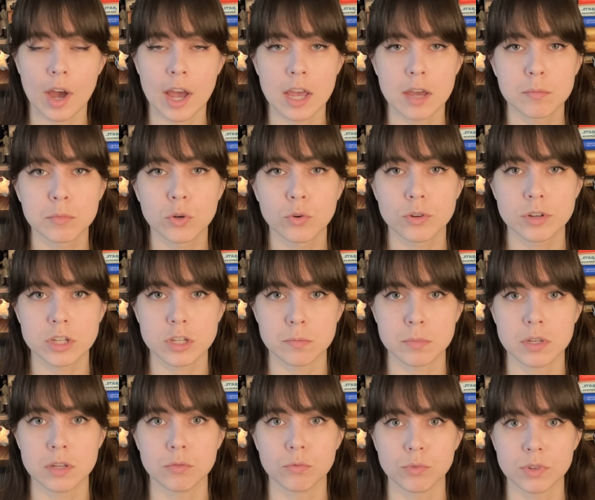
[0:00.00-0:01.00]
I am going to
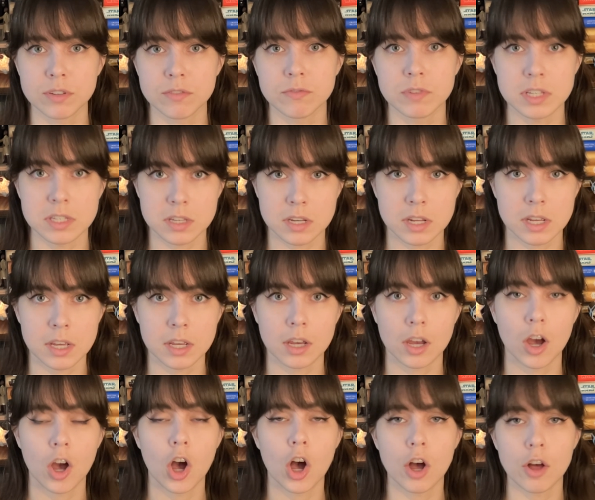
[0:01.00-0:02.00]
be revisiting
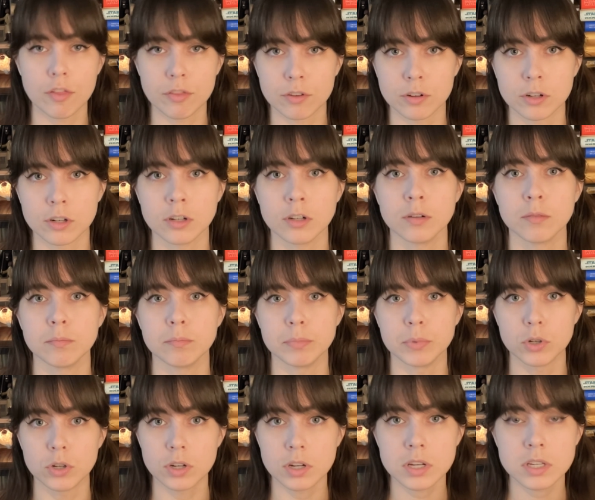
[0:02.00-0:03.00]
other
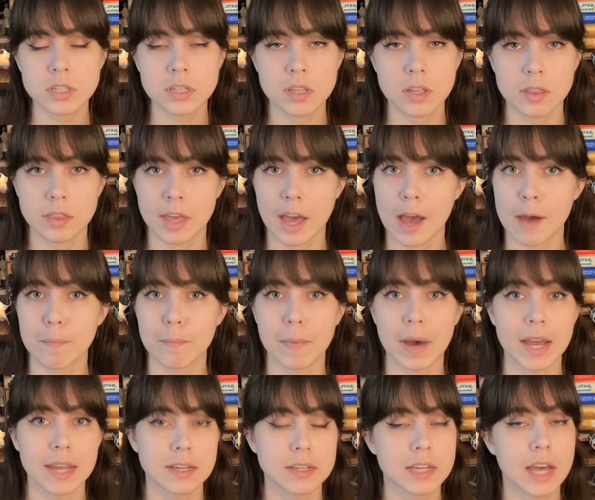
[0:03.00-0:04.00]
books that
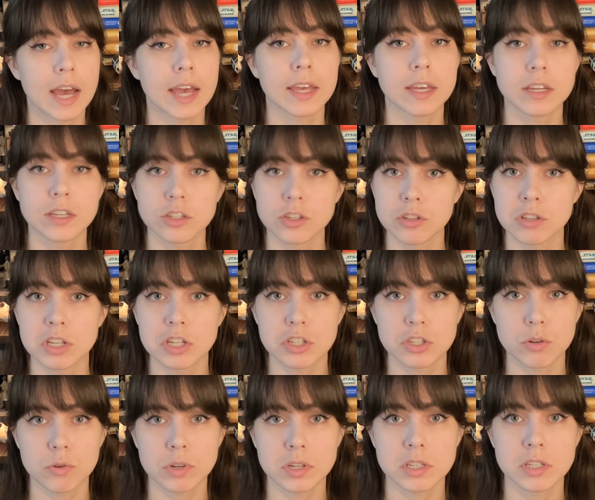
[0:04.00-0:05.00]
might tie into the
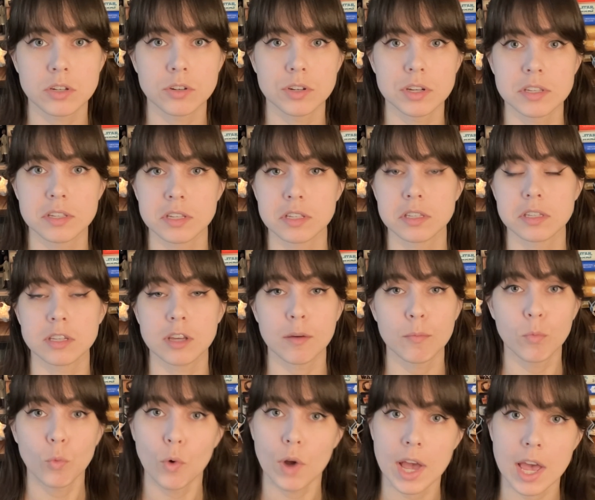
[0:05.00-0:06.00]
Ahsoka series in
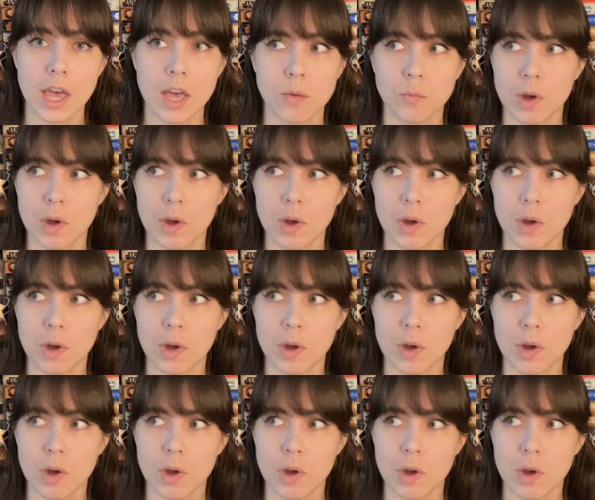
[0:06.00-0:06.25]
some way,